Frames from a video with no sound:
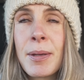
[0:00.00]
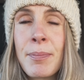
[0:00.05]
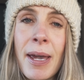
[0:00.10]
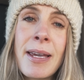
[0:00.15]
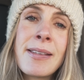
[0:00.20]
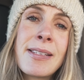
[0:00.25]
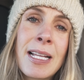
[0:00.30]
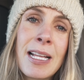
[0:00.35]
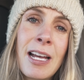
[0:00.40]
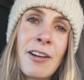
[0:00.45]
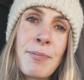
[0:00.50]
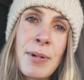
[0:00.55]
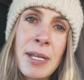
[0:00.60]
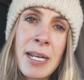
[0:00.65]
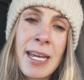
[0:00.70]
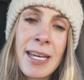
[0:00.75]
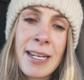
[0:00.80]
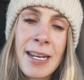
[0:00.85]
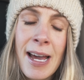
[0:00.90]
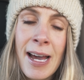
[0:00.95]
Basically, I've
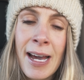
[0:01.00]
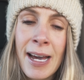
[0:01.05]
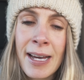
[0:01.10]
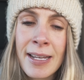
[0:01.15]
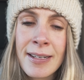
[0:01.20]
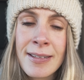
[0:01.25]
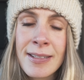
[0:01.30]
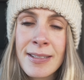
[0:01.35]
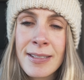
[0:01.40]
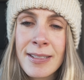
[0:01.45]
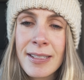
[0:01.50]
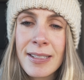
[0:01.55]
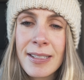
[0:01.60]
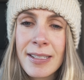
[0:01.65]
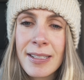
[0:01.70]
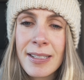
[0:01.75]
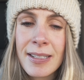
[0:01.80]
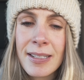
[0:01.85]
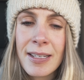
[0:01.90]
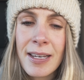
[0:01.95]
been in and
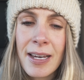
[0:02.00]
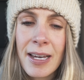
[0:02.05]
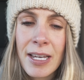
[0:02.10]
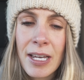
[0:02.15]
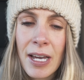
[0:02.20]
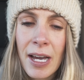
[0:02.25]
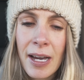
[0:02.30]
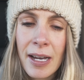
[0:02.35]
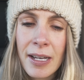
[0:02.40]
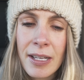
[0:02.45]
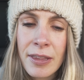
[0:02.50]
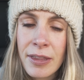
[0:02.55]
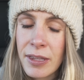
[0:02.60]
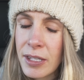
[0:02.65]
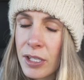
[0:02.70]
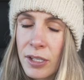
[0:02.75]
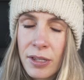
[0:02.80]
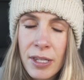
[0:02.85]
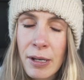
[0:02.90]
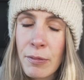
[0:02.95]

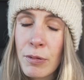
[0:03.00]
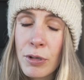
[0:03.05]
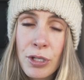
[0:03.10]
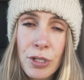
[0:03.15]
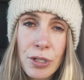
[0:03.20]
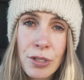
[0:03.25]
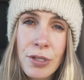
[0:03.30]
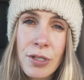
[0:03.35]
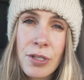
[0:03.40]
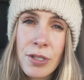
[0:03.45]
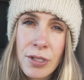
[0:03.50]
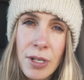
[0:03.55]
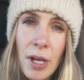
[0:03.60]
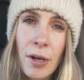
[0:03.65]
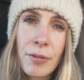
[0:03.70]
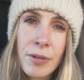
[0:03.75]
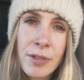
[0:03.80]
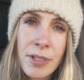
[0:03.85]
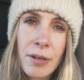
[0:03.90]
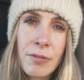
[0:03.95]
they were just
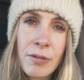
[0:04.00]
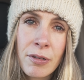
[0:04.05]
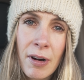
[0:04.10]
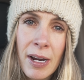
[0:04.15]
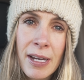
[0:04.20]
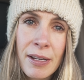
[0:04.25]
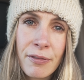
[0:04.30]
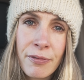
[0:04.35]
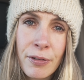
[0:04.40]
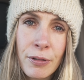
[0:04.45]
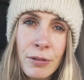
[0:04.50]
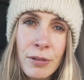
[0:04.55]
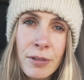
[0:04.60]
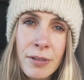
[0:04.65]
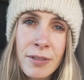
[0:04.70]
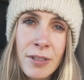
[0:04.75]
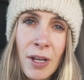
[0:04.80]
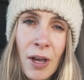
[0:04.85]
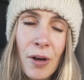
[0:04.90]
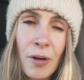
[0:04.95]
so, so
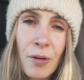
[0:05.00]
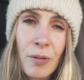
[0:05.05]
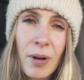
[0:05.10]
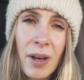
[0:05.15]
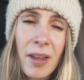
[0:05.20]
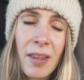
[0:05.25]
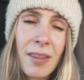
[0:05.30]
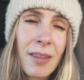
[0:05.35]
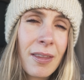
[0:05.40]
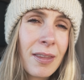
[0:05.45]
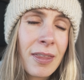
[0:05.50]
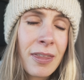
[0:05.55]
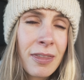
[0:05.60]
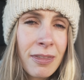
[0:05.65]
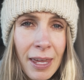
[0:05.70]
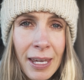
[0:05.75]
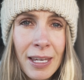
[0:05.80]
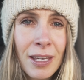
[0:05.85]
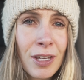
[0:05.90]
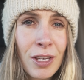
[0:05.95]
grateful. So
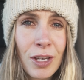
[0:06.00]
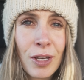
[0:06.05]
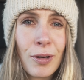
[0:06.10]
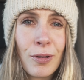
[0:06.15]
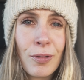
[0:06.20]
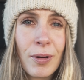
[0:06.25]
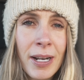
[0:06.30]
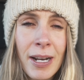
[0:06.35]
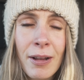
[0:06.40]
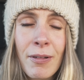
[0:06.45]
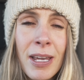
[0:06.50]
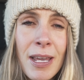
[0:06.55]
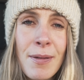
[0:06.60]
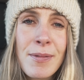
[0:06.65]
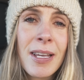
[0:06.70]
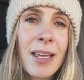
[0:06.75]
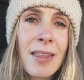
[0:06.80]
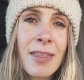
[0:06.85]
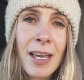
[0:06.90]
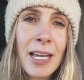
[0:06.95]
thank you. And I
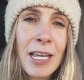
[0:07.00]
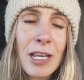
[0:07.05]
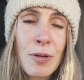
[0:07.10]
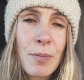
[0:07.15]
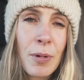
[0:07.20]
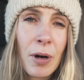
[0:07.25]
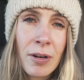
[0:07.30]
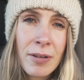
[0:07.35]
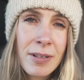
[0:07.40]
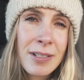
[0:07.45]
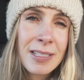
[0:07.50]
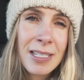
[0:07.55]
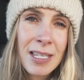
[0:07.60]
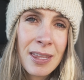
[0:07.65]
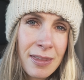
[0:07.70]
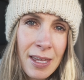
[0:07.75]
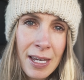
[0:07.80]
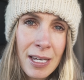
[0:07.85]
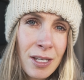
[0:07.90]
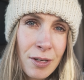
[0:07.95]
keep saying thank you, but honestly,
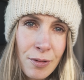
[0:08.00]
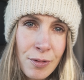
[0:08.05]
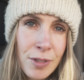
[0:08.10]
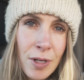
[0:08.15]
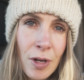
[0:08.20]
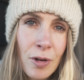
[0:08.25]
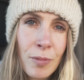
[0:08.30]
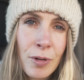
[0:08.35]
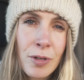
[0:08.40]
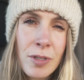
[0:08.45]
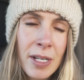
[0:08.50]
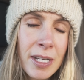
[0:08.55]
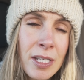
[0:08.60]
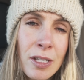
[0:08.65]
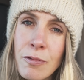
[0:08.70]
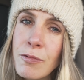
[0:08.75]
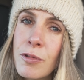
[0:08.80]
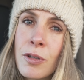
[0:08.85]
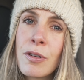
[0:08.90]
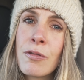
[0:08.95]
thank you so much. Like,
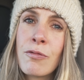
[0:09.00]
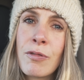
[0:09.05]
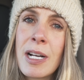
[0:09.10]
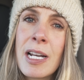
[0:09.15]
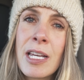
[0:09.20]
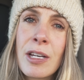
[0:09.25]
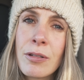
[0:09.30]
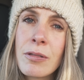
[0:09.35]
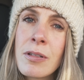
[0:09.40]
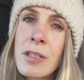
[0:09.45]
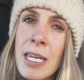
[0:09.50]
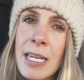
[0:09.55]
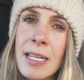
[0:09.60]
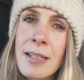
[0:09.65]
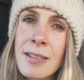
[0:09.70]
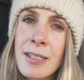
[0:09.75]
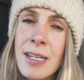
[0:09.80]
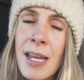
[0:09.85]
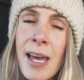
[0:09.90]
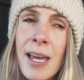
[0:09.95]
you've done a really good
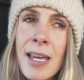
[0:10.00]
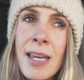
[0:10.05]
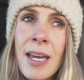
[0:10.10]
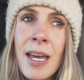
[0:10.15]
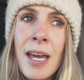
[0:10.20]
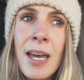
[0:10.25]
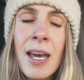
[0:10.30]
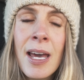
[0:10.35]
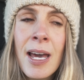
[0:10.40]
thing today.